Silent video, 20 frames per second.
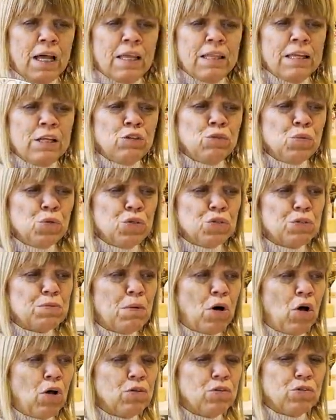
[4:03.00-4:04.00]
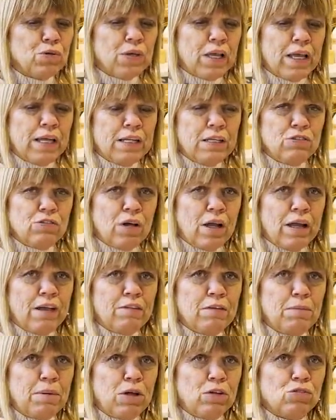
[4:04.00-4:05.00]
These were small zucchini, so I
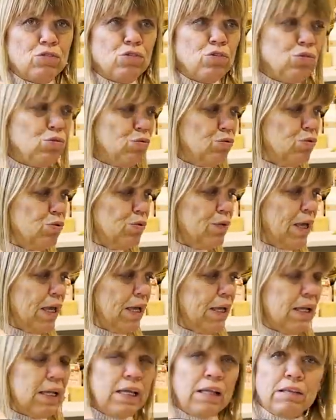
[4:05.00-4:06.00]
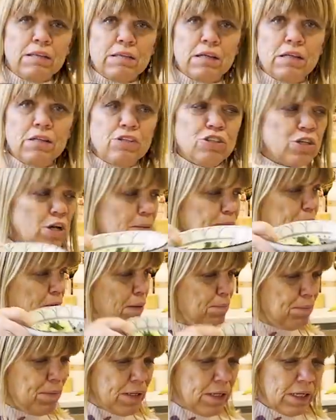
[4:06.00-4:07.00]
have about 2 zucchinis chopped
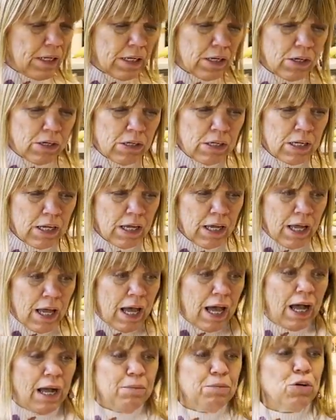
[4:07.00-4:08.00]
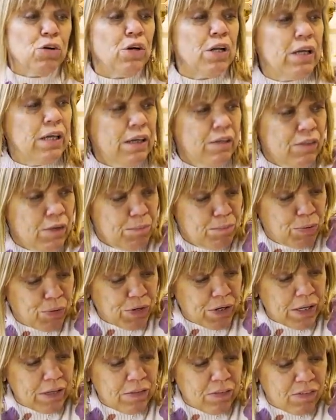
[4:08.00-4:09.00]
up in here. I'm gonna even
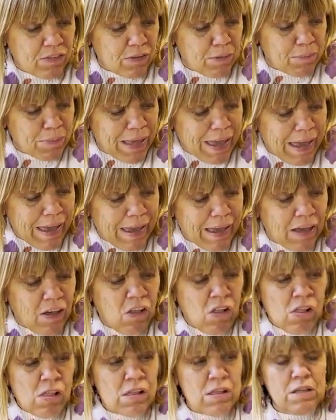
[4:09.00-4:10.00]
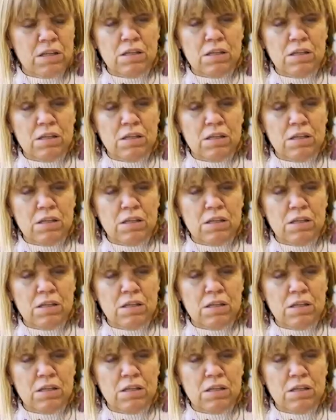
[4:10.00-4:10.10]
put in some kale,